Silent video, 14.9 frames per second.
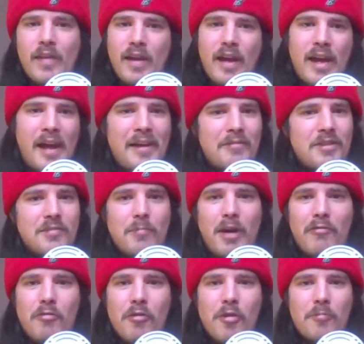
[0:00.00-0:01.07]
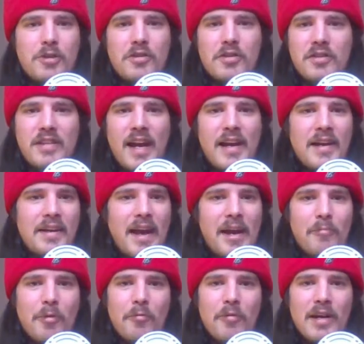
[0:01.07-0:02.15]
Had some other options. Taylor
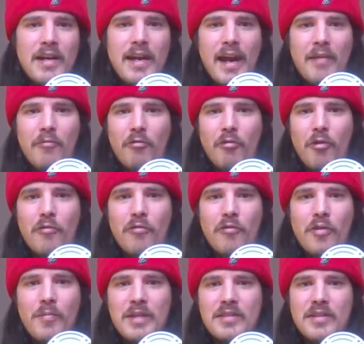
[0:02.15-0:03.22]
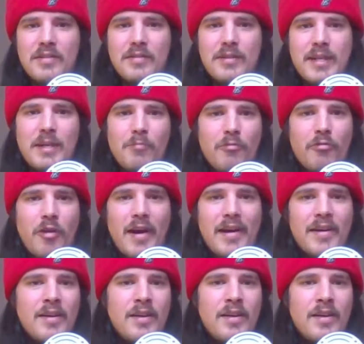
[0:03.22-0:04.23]
Gabriel really came through for them as a deep threat.